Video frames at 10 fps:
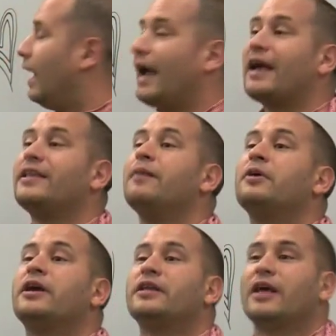
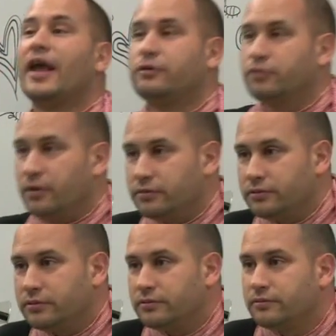Academic intellectuals,
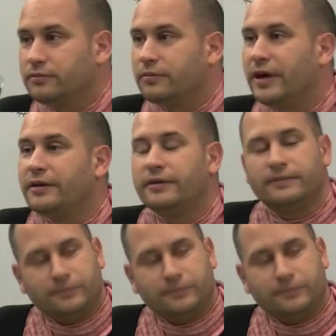right?